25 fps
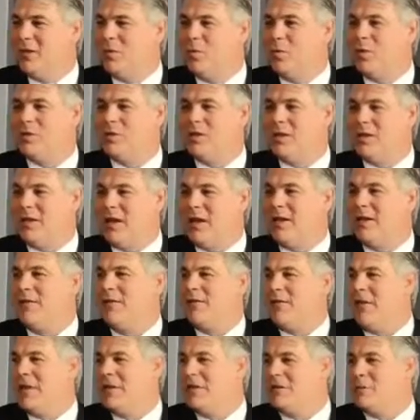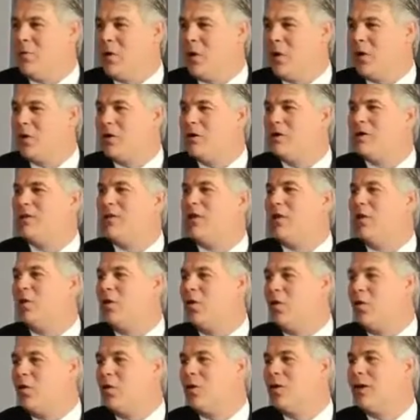which identifies markers that are
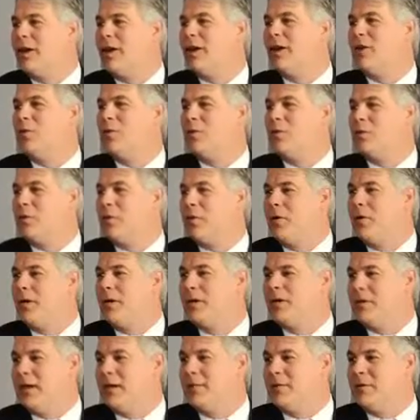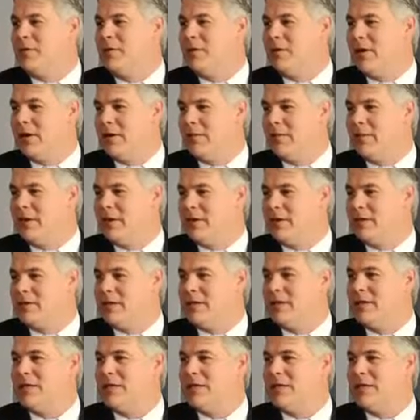correlated with pre and type 2 diabetes.